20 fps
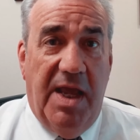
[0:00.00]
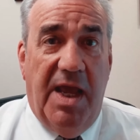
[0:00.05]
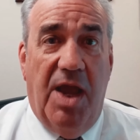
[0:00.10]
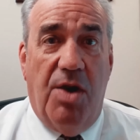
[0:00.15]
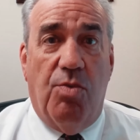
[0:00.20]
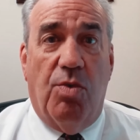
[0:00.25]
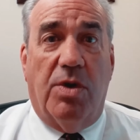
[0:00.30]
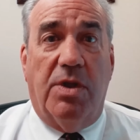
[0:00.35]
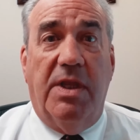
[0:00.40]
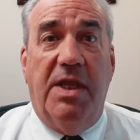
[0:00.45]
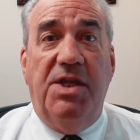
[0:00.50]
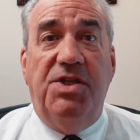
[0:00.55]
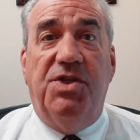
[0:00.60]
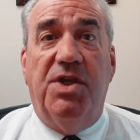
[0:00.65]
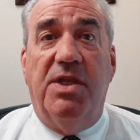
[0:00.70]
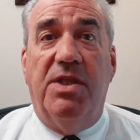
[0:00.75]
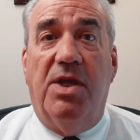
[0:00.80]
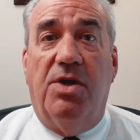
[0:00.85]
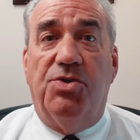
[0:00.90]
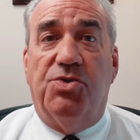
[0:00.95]
and
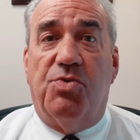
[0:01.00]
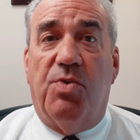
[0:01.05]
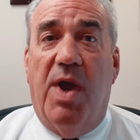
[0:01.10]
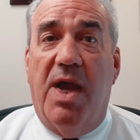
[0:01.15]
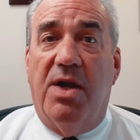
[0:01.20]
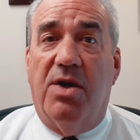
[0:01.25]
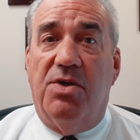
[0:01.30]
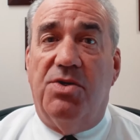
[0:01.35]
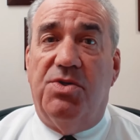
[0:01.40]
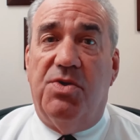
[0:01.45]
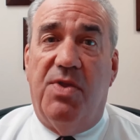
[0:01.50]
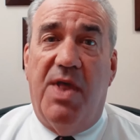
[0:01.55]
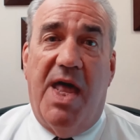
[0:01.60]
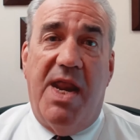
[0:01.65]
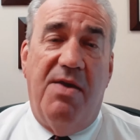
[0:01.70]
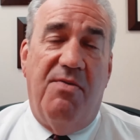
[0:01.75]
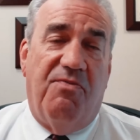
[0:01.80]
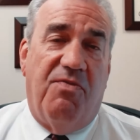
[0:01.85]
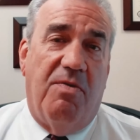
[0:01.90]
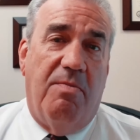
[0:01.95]
releasing those records or that
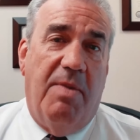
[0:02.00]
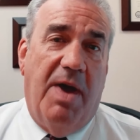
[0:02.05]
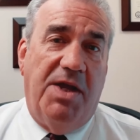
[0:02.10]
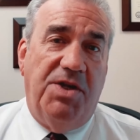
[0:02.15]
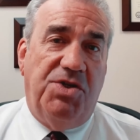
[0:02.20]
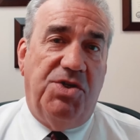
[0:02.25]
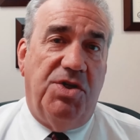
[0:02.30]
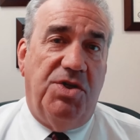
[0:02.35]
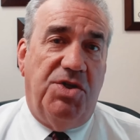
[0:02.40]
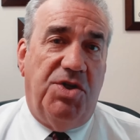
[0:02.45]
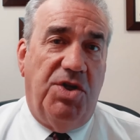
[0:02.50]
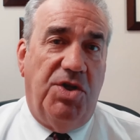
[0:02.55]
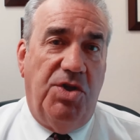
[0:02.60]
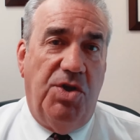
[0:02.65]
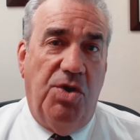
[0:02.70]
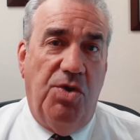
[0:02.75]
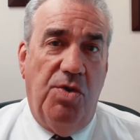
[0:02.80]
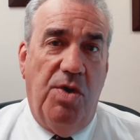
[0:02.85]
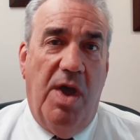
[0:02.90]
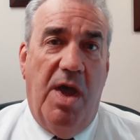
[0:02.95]
information to
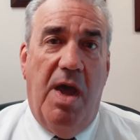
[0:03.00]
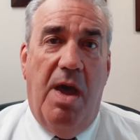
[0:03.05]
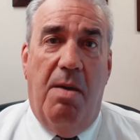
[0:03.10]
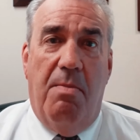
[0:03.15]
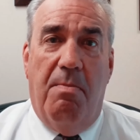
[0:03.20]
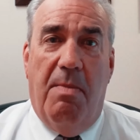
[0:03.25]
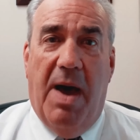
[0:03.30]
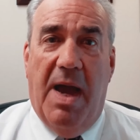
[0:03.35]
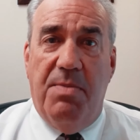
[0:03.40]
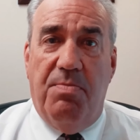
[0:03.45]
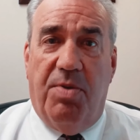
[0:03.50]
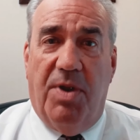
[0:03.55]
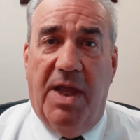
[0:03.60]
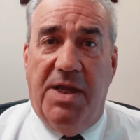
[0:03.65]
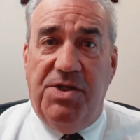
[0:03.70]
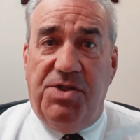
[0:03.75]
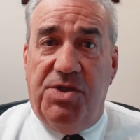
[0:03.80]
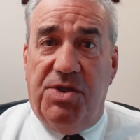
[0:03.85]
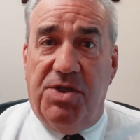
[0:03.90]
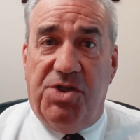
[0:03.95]
you might
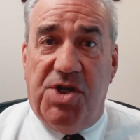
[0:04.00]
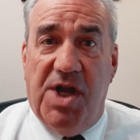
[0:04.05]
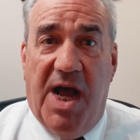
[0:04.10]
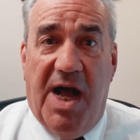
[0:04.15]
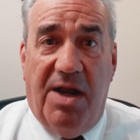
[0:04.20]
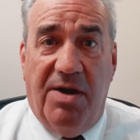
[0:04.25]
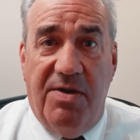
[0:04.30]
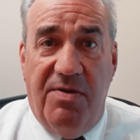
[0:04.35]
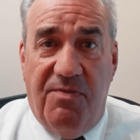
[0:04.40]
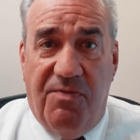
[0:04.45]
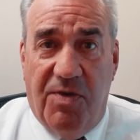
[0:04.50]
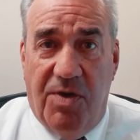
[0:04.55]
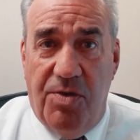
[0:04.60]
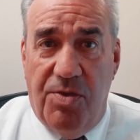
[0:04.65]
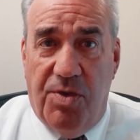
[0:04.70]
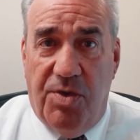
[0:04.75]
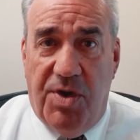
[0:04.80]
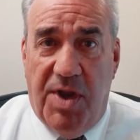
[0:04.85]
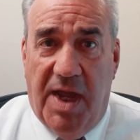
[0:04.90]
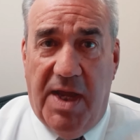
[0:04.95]
place the child in
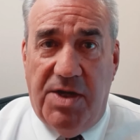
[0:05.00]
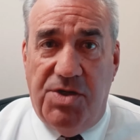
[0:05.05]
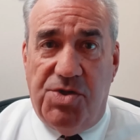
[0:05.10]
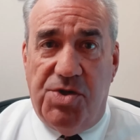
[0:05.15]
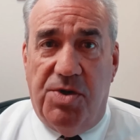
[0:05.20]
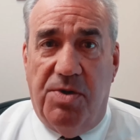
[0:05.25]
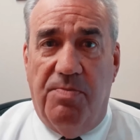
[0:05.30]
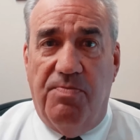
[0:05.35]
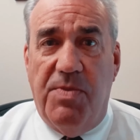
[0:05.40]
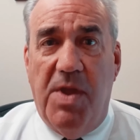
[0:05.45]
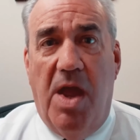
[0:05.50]
further danger.